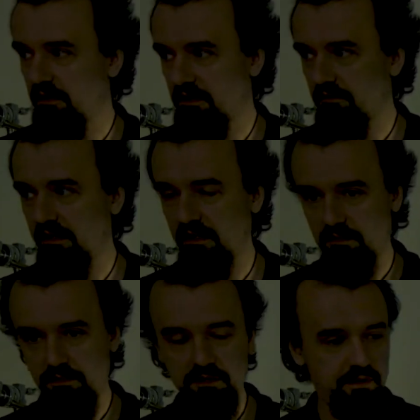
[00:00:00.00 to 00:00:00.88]
screen is
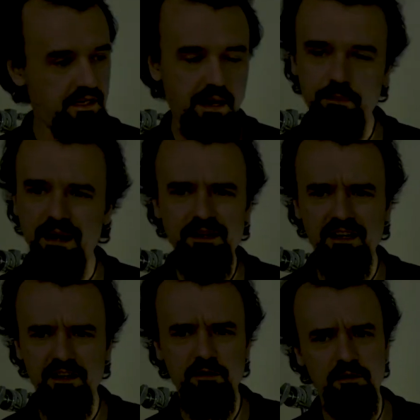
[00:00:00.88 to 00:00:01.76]
much better. I'm not
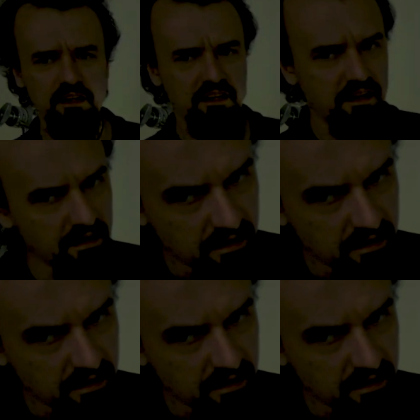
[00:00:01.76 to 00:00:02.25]
gonna go like